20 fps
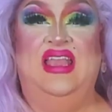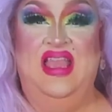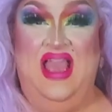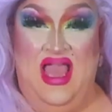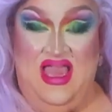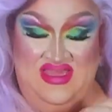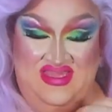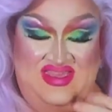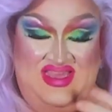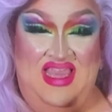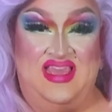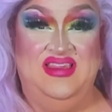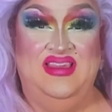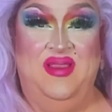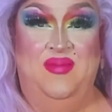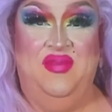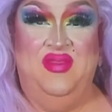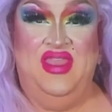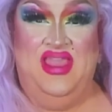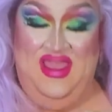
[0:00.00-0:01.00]
I say
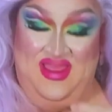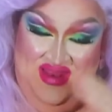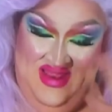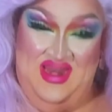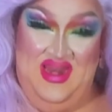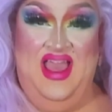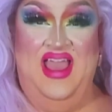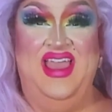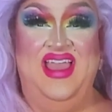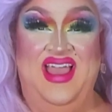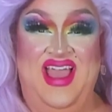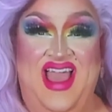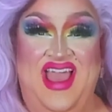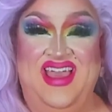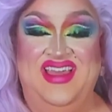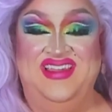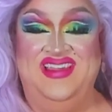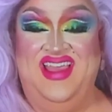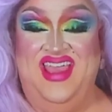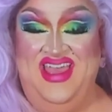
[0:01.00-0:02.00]
something and then
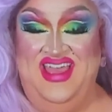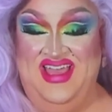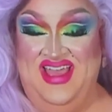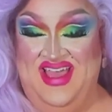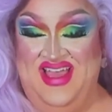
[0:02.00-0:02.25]
I say,